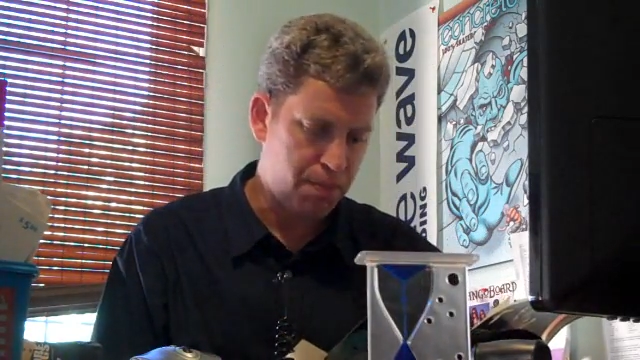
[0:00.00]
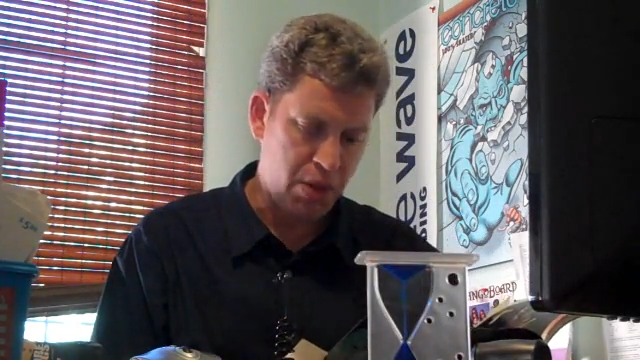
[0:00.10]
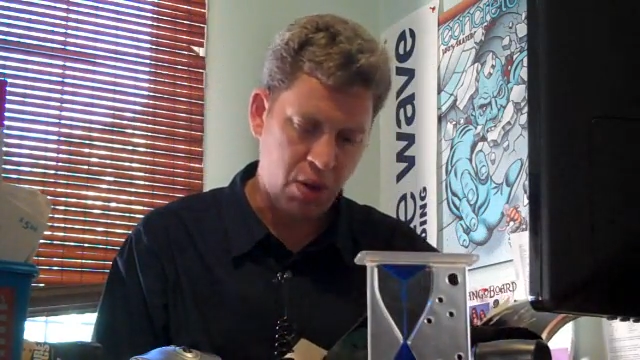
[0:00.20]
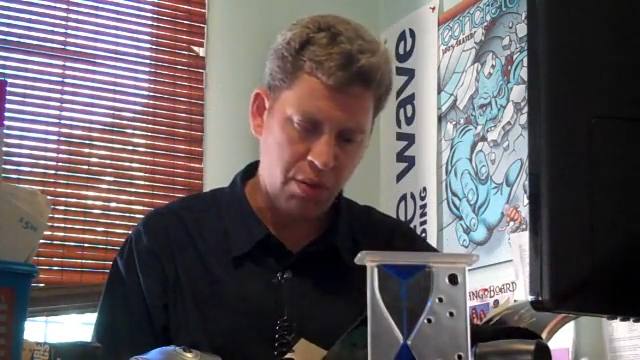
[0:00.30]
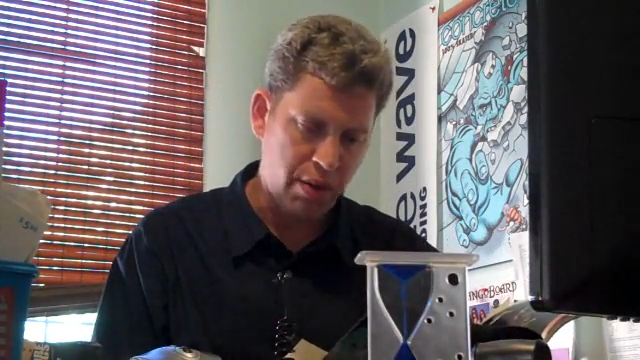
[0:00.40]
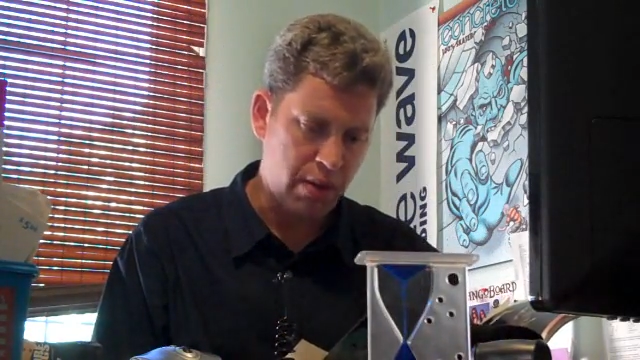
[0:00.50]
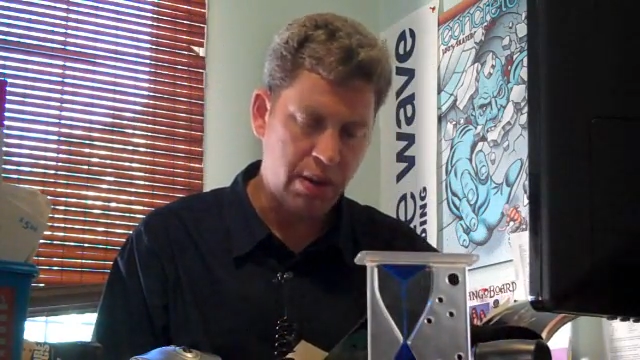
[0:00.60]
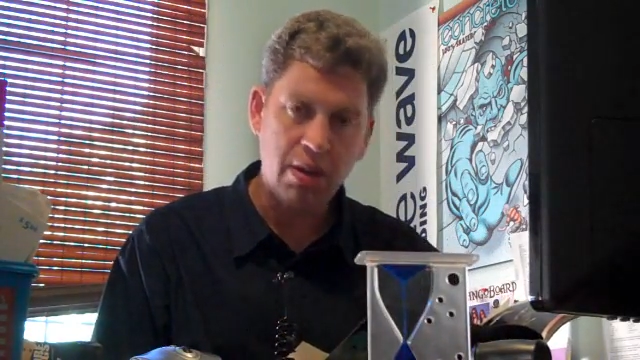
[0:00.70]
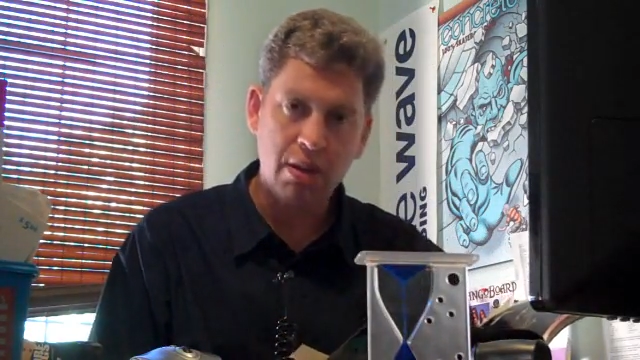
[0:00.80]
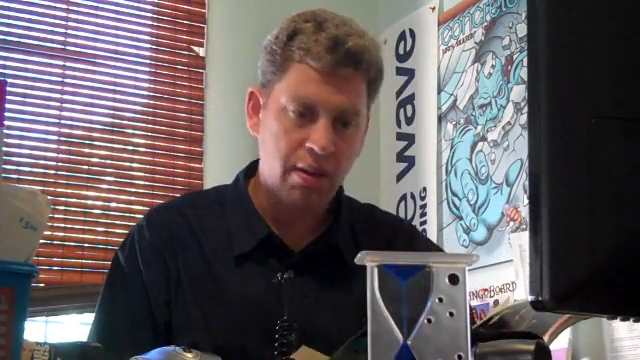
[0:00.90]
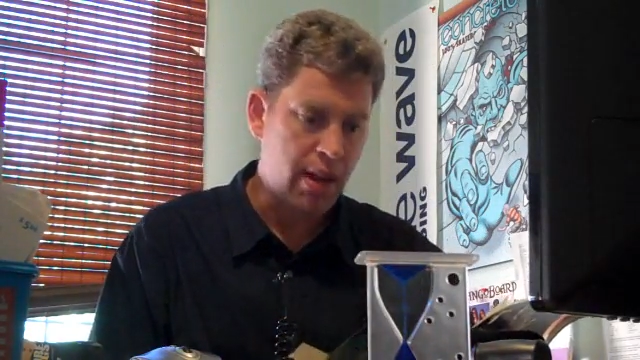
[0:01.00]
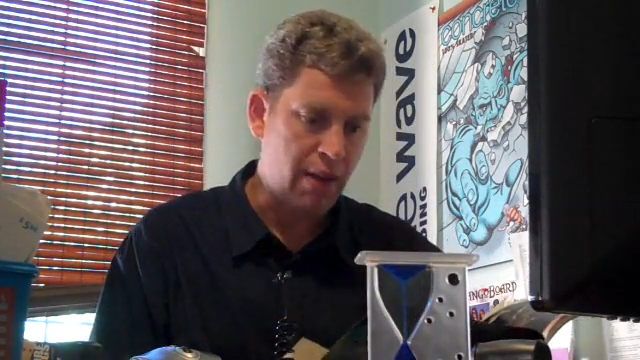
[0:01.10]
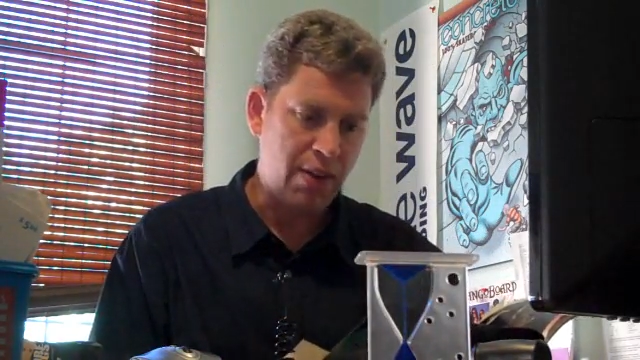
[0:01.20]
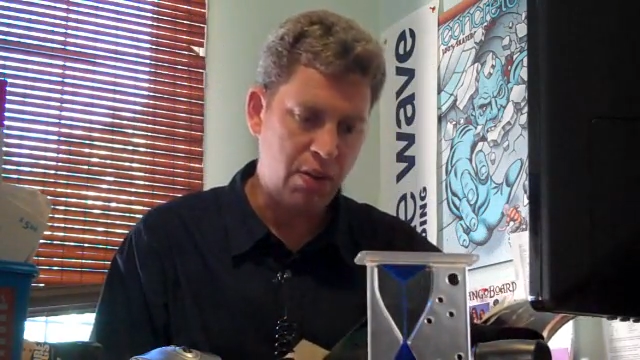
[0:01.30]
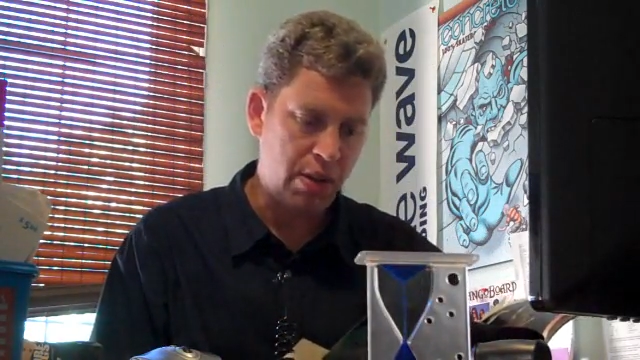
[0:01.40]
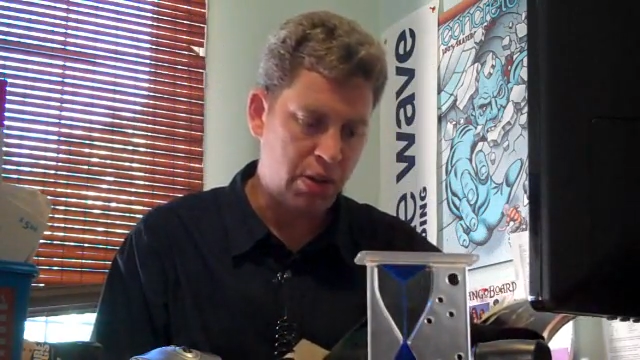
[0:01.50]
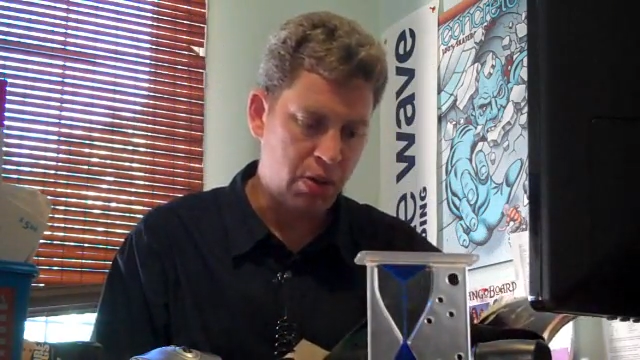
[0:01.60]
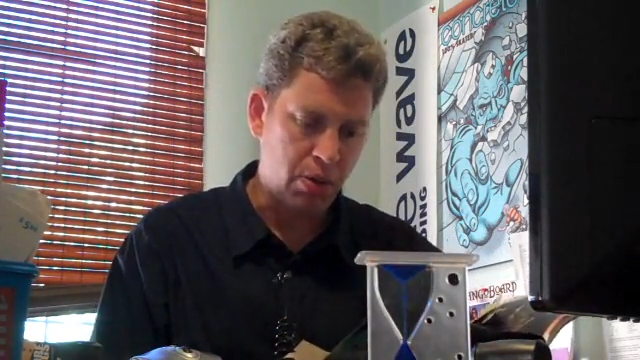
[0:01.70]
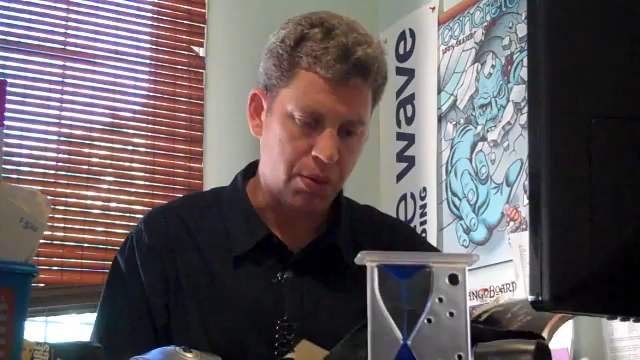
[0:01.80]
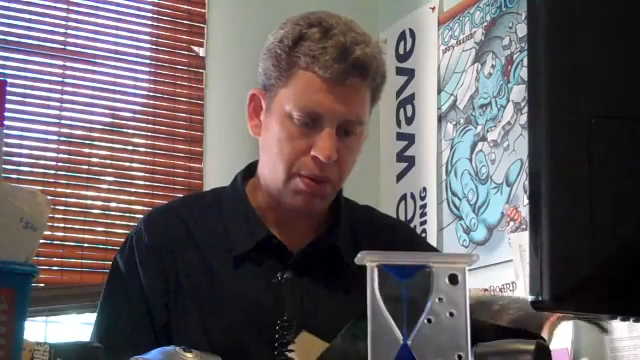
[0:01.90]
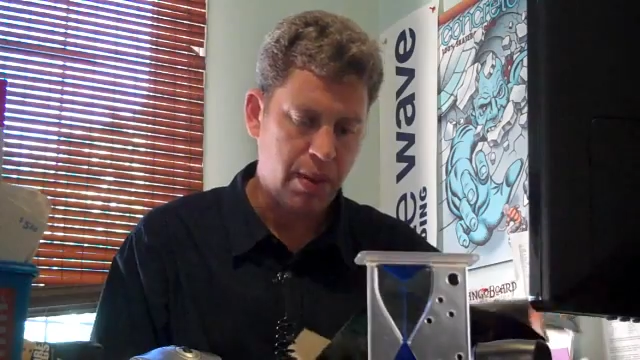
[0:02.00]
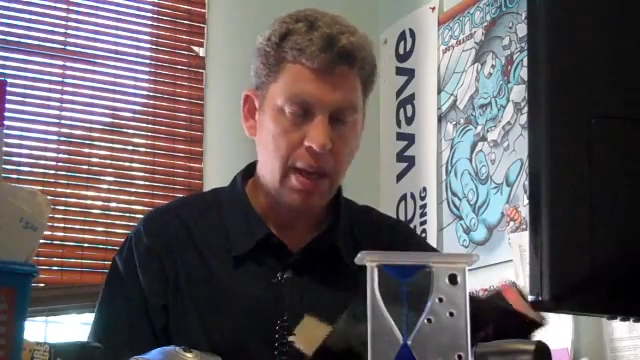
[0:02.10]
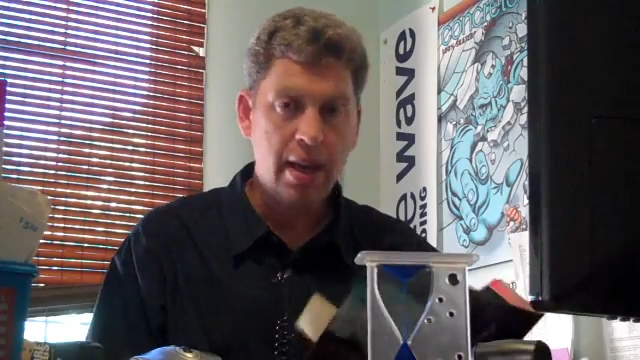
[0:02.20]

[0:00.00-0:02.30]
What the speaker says: they're into heavy-duty tools.